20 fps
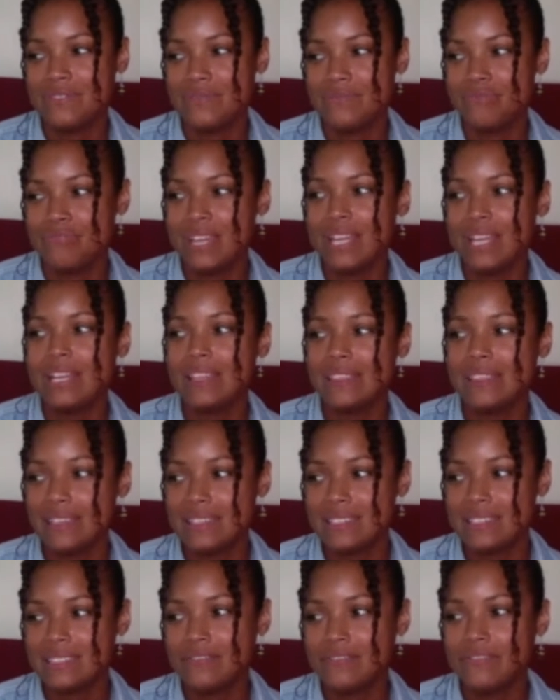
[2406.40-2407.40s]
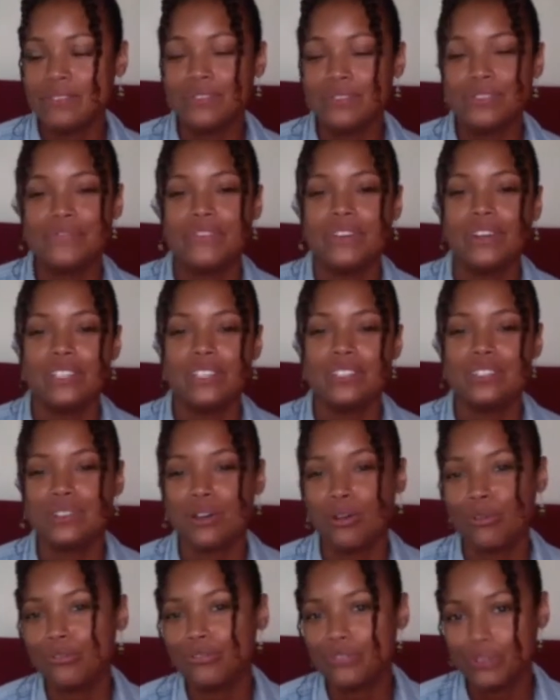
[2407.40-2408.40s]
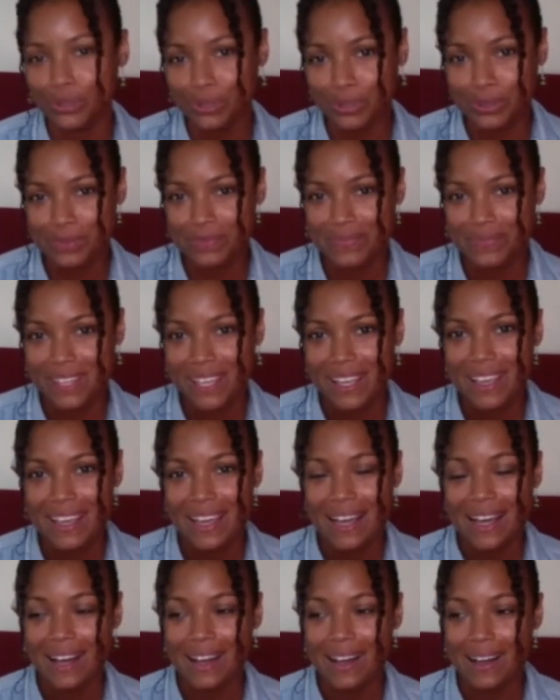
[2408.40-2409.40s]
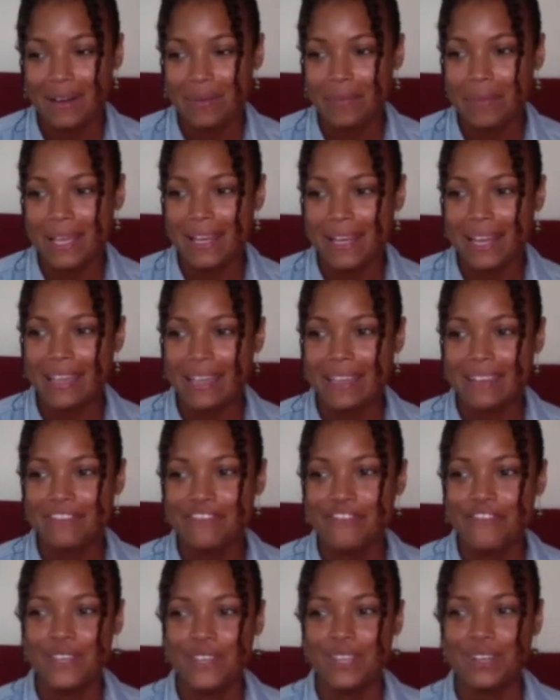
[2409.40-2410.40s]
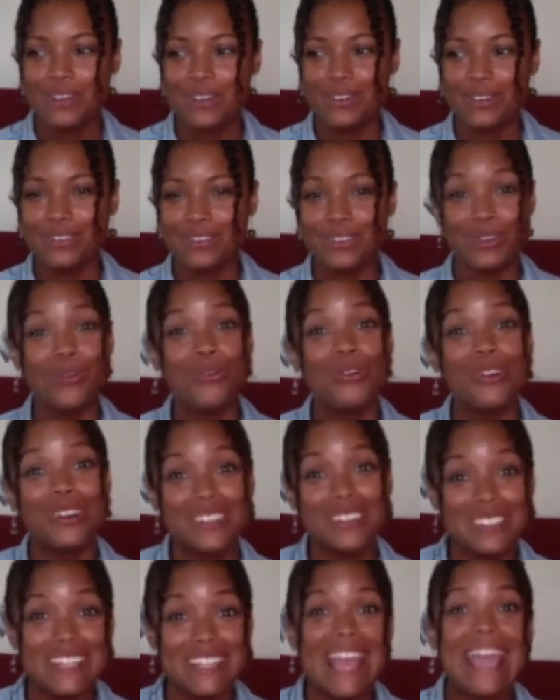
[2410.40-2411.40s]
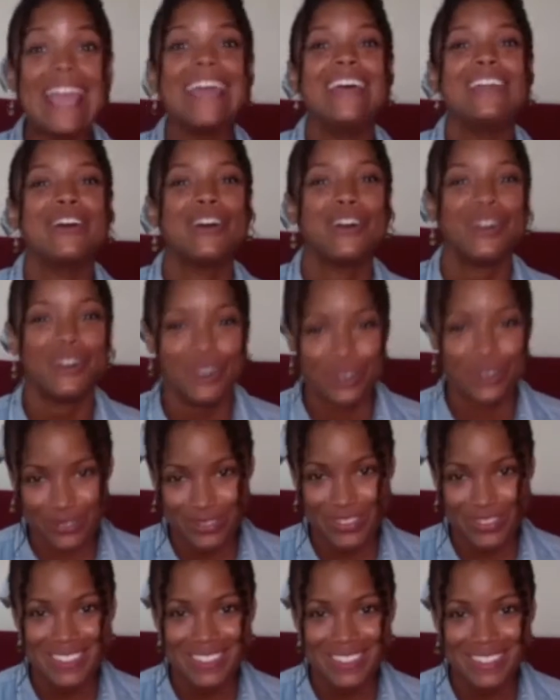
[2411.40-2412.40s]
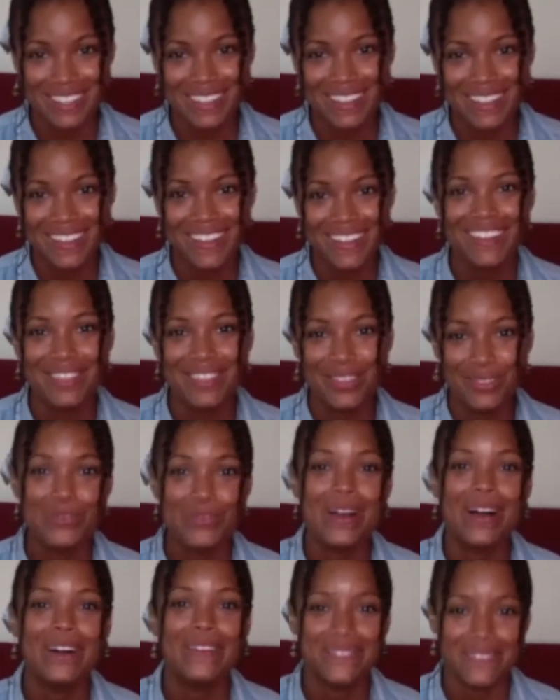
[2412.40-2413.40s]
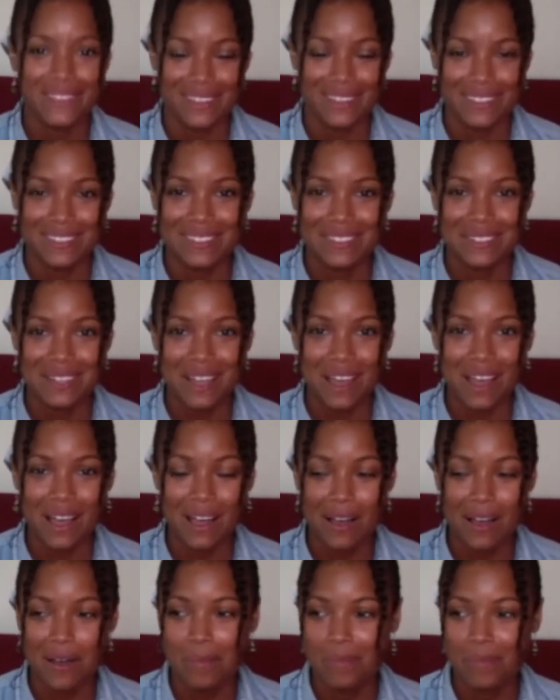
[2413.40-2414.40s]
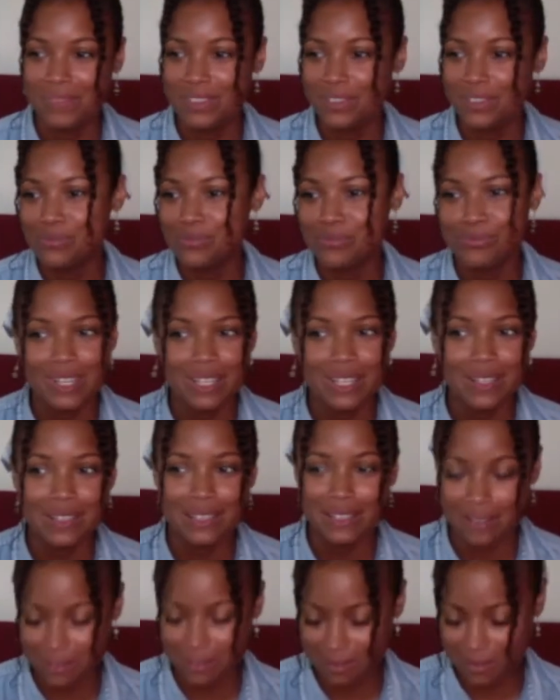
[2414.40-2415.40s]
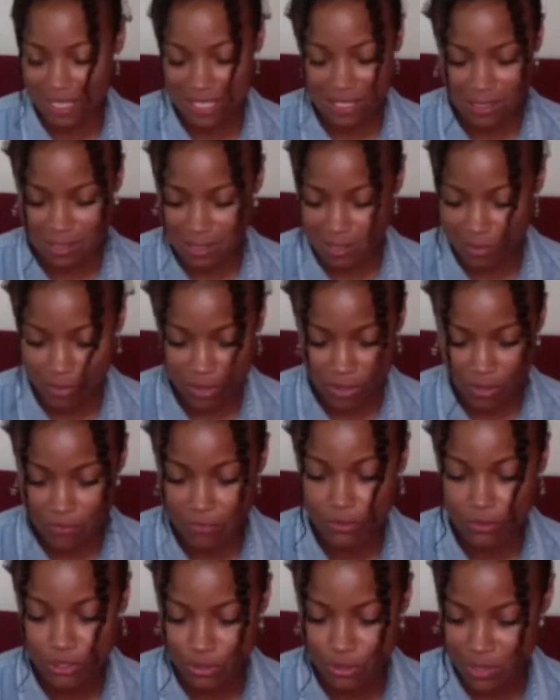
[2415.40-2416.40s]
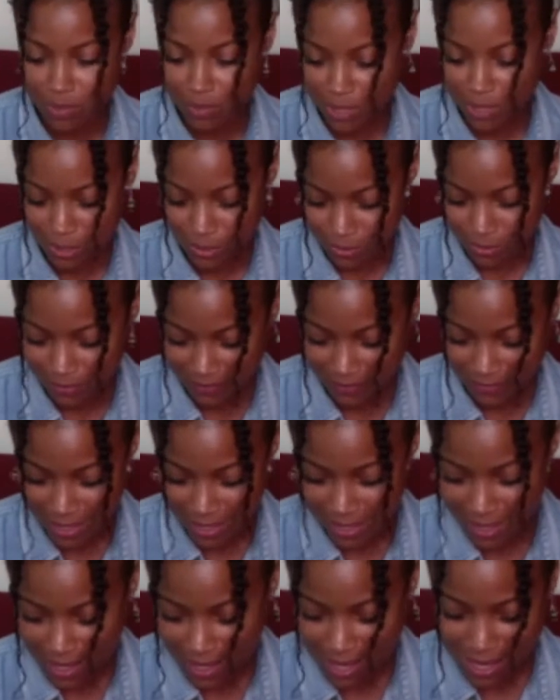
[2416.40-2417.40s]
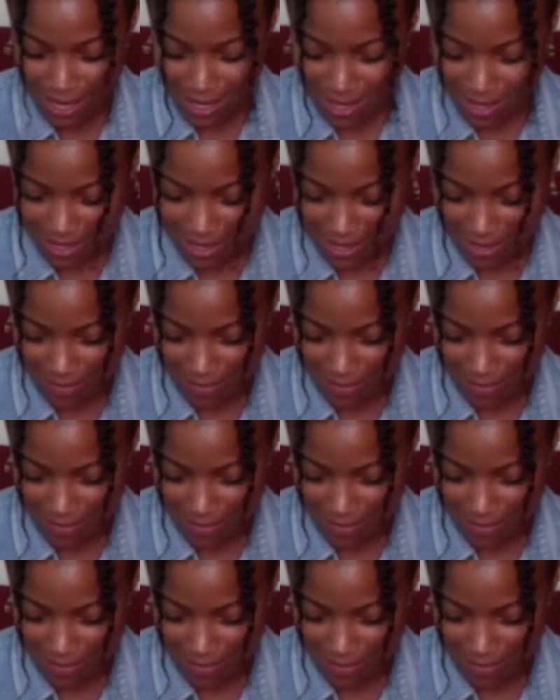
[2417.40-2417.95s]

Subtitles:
reading this, it feels very soulful. And I can feel yours and hers throughout this. This is a beautiful tribute. And